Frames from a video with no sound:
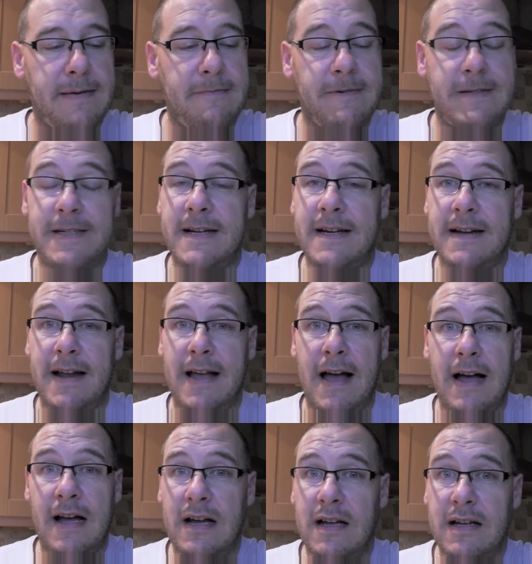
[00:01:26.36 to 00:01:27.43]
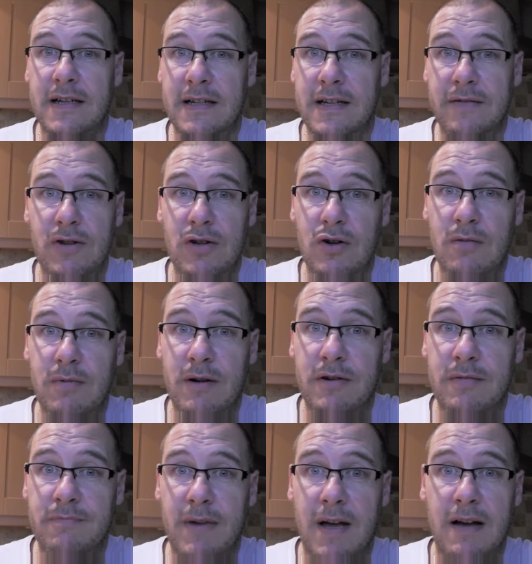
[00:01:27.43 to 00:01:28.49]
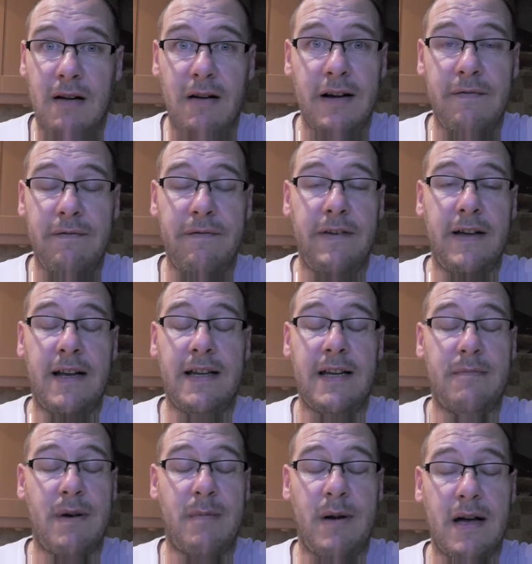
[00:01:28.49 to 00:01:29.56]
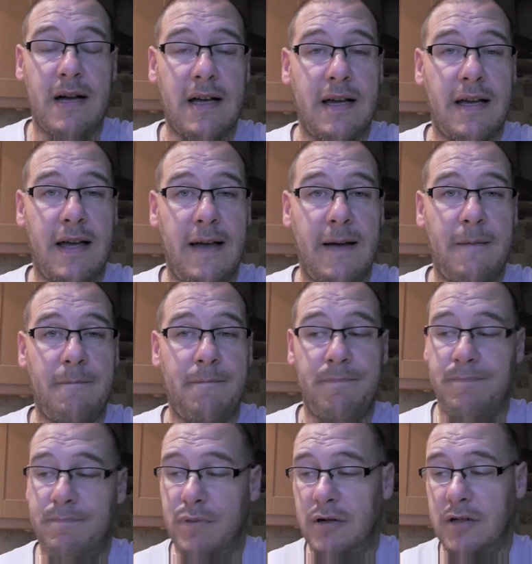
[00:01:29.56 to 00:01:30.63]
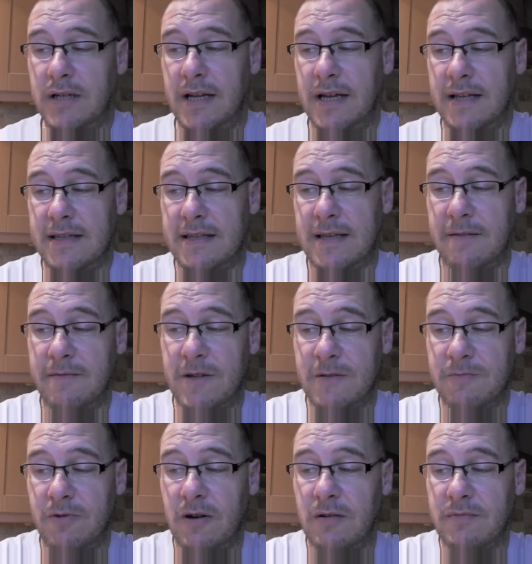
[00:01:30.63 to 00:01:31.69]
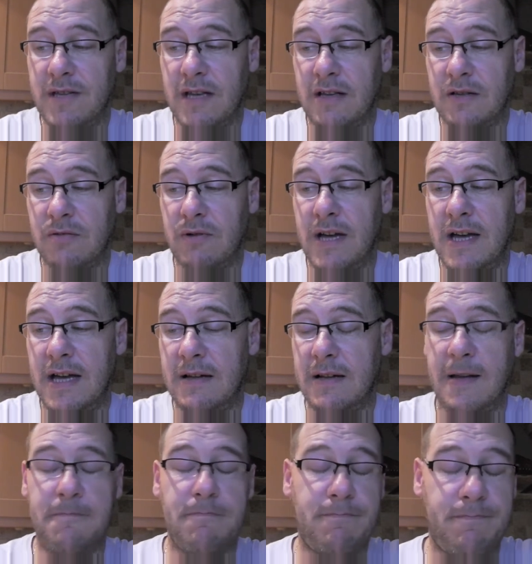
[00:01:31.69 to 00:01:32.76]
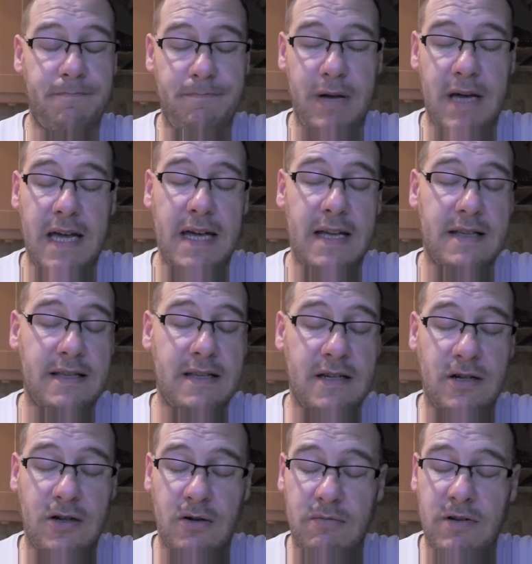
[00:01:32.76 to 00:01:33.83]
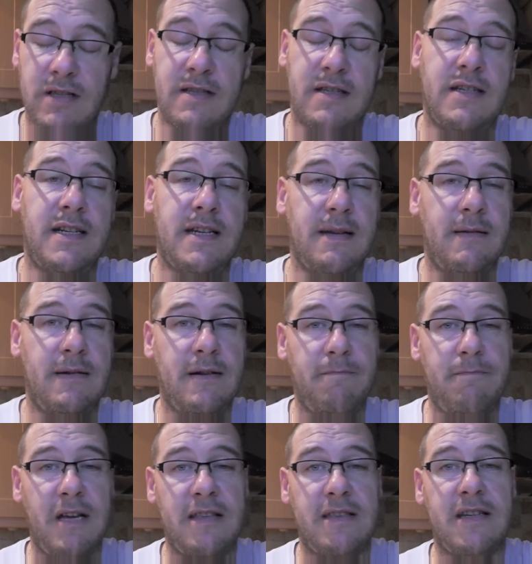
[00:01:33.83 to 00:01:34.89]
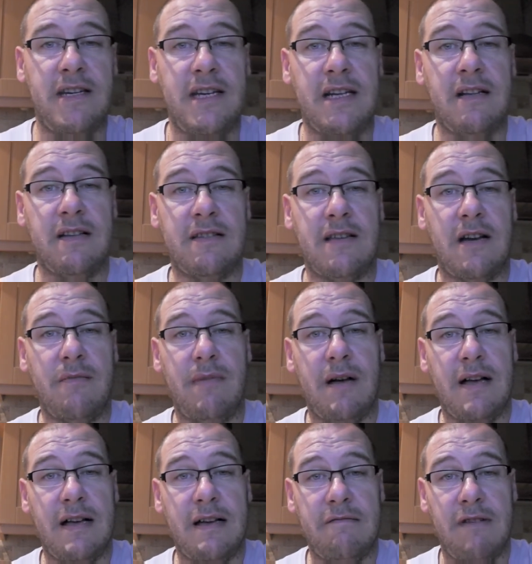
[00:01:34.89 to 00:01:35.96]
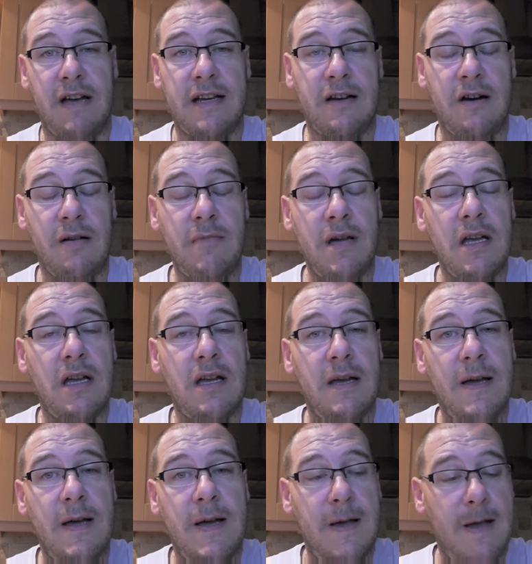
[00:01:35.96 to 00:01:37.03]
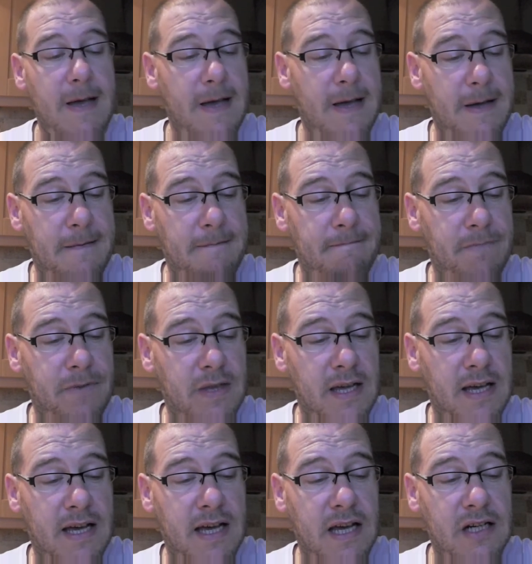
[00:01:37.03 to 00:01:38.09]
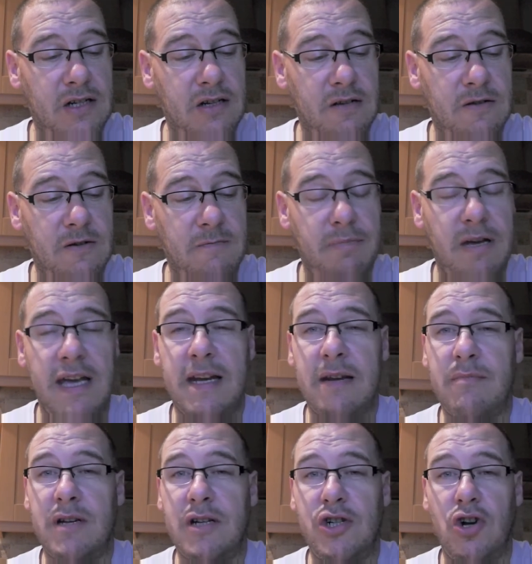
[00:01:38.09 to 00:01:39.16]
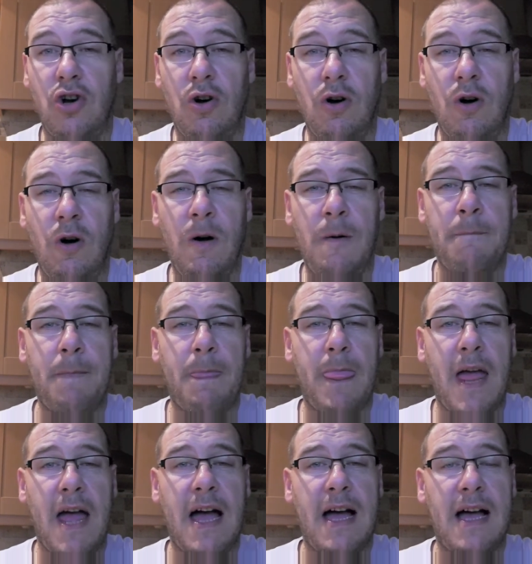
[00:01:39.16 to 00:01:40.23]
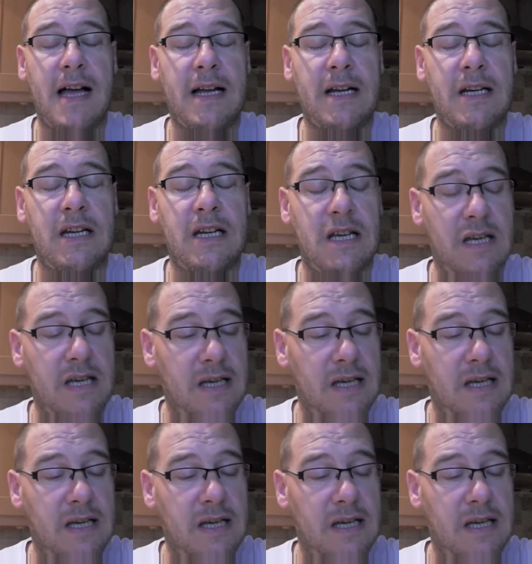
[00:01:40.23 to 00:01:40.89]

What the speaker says: which I didn't even know about. I can't even feel it in my back, but it's given us problems elsewhere, like pains and numbness and pins and needles down my right arm, the occasional sort of pain in my jaw, and